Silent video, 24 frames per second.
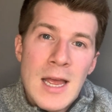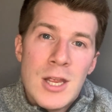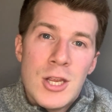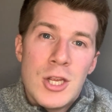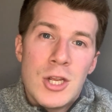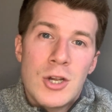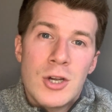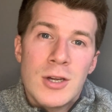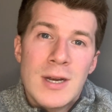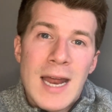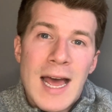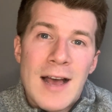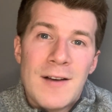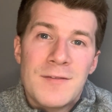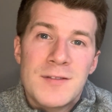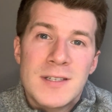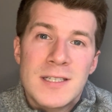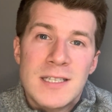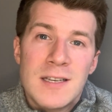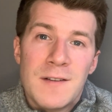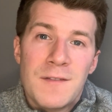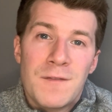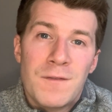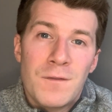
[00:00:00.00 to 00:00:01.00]
You could have
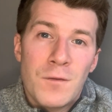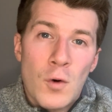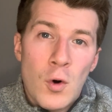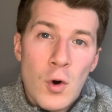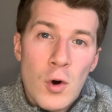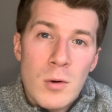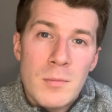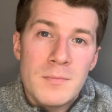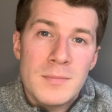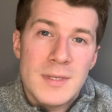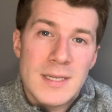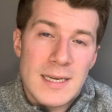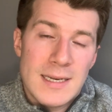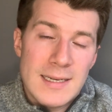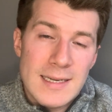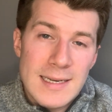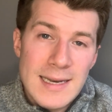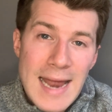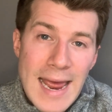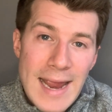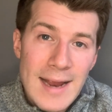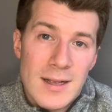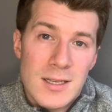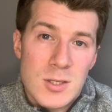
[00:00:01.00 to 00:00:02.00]
deformed
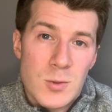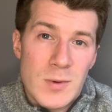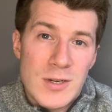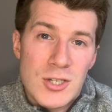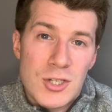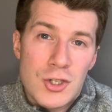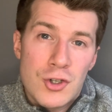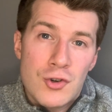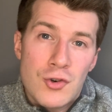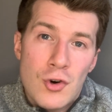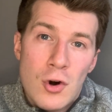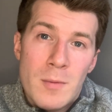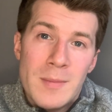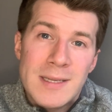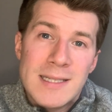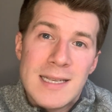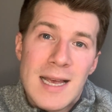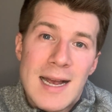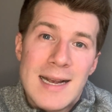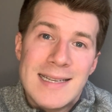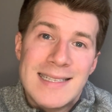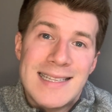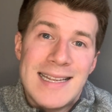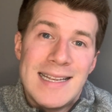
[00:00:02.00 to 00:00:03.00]
nails which
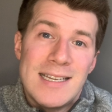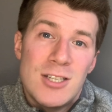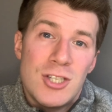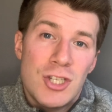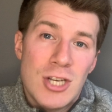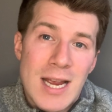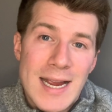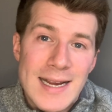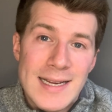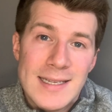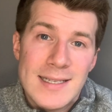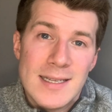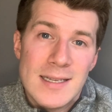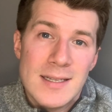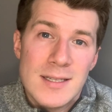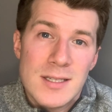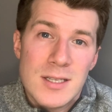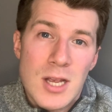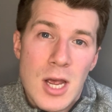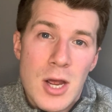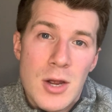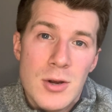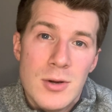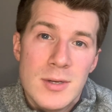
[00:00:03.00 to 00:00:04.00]
traumatize the adjacent
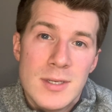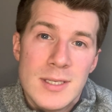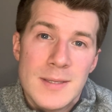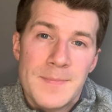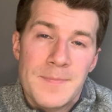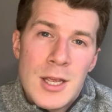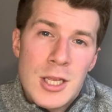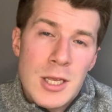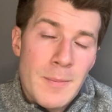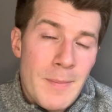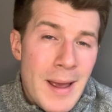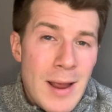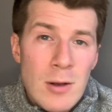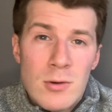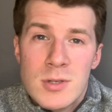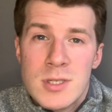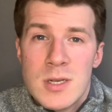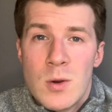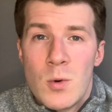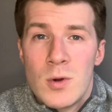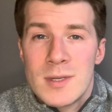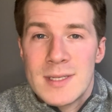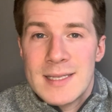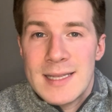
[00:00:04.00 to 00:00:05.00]
toes. You may also
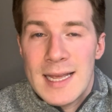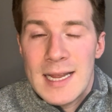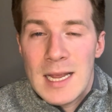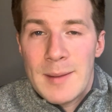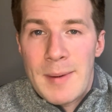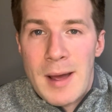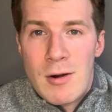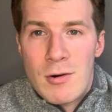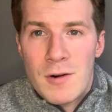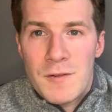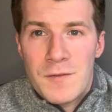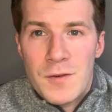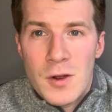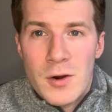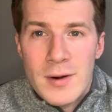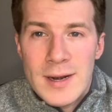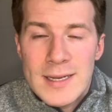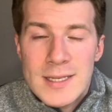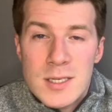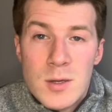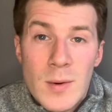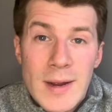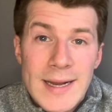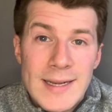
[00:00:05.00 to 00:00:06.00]
want to think about referring
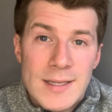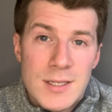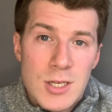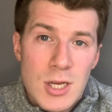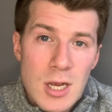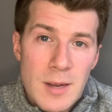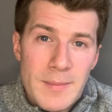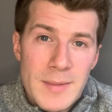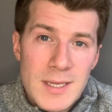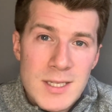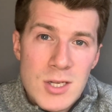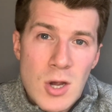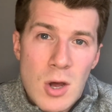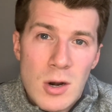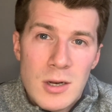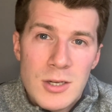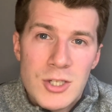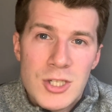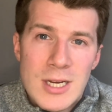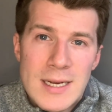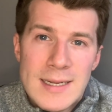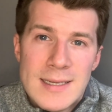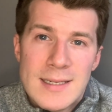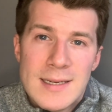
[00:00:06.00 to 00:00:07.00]
to a
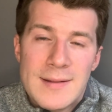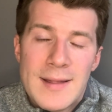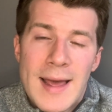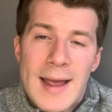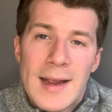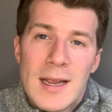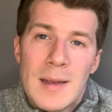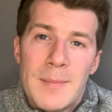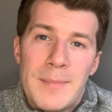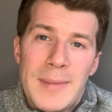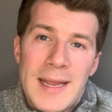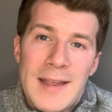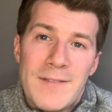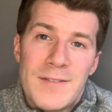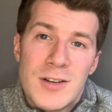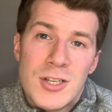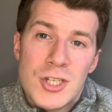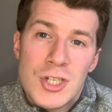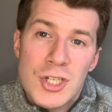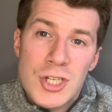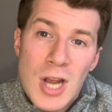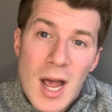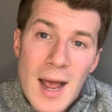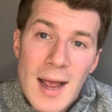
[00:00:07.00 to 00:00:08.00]
dermatologist, and that can be if a
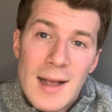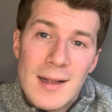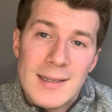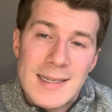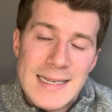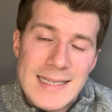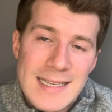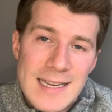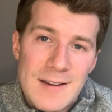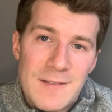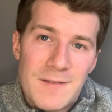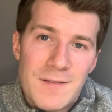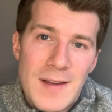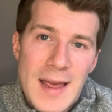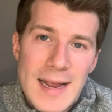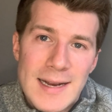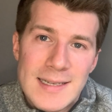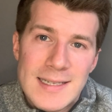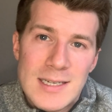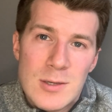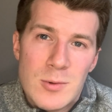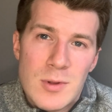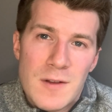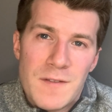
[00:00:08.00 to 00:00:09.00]
child is
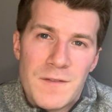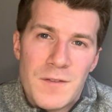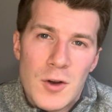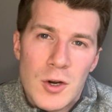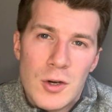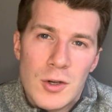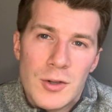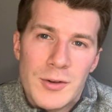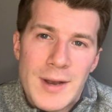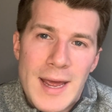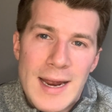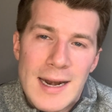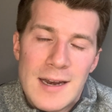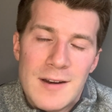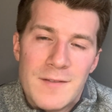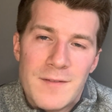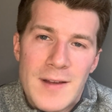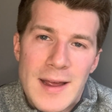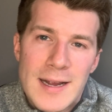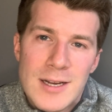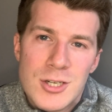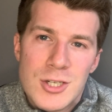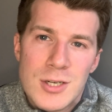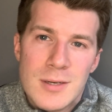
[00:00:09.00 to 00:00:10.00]
infected with a fungal nail
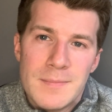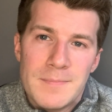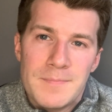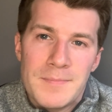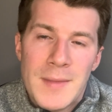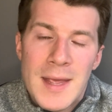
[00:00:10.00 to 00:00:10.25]
infection.